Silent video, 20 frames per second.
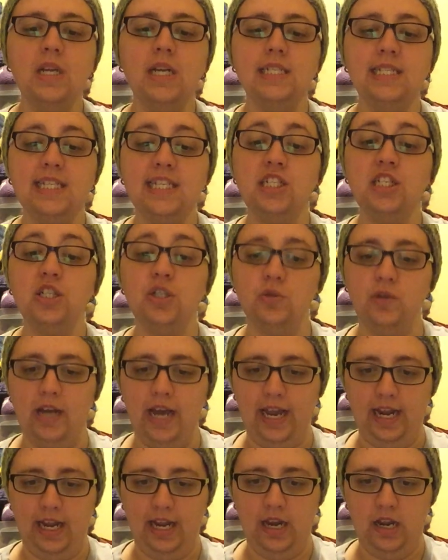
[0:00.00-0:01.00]
Stitches
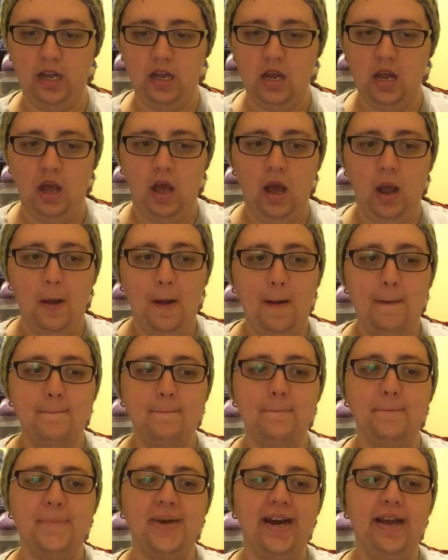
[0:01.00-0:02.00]
United.
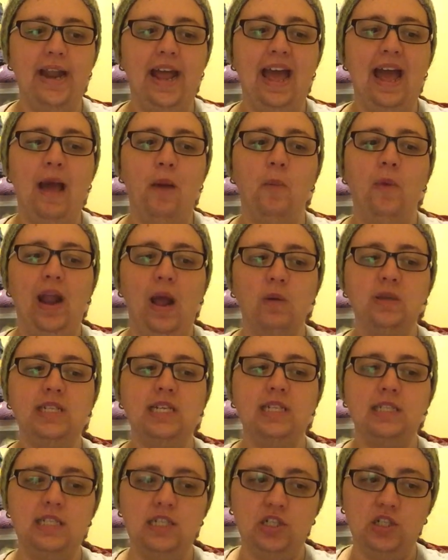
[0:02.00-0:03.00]
But when I was
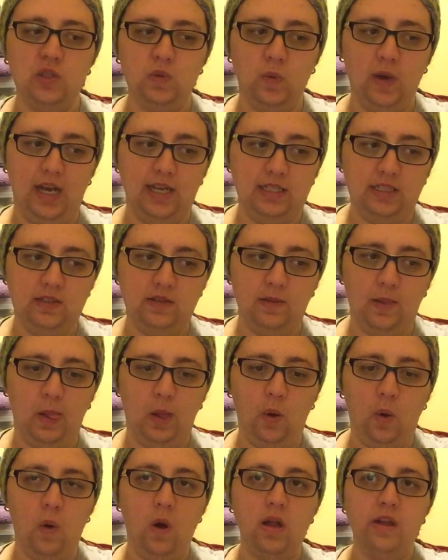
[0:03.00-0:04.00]
at Stitches West,
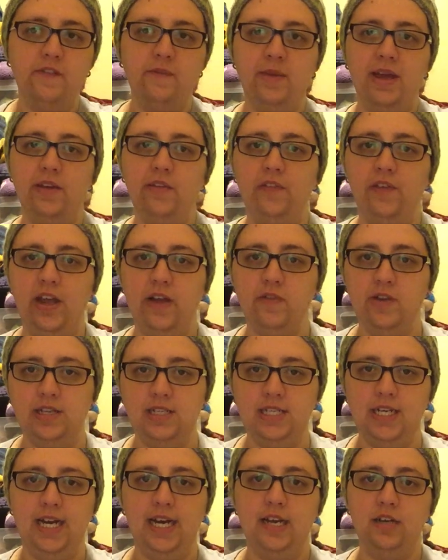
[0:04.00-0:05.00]
all of my
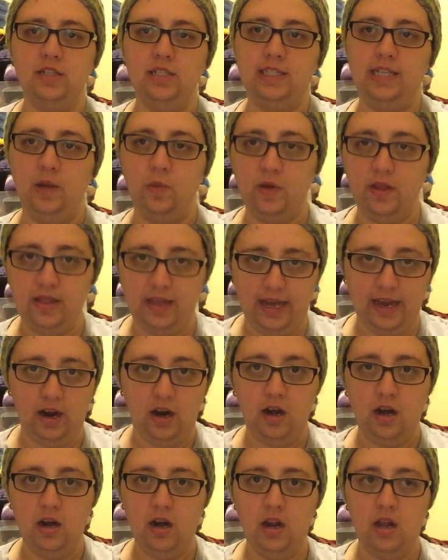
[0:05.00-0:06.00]
favorite dyers that were
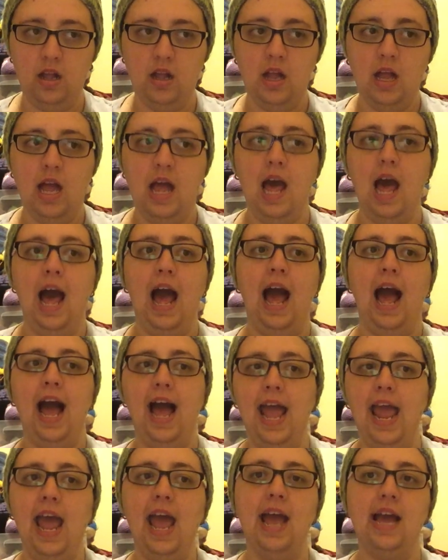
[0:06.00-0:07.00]
there,
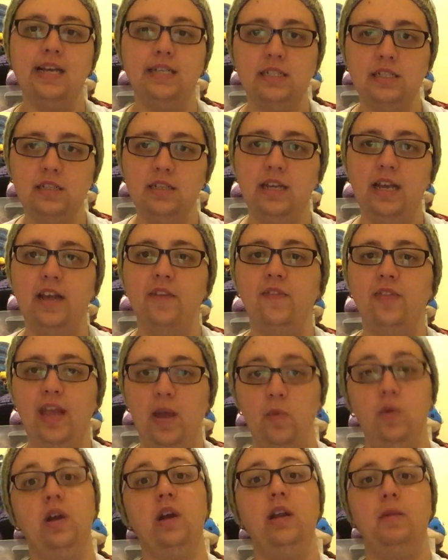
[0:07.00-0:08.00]
I asked if
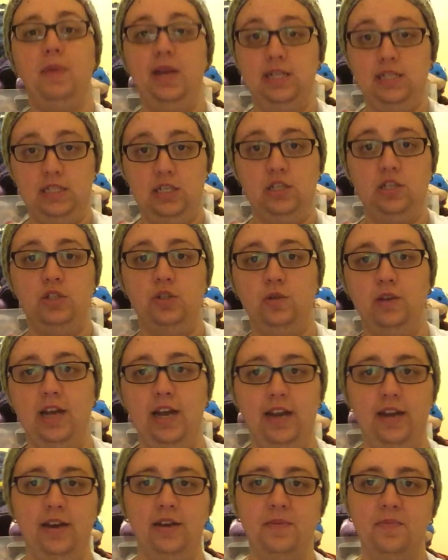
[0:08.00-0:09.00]
they were going to be at Stitches
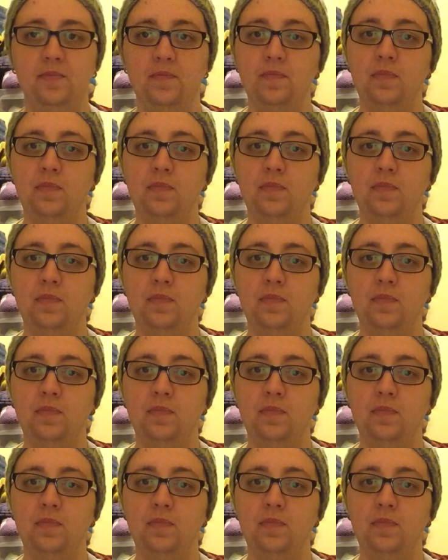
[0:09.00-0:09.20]
United.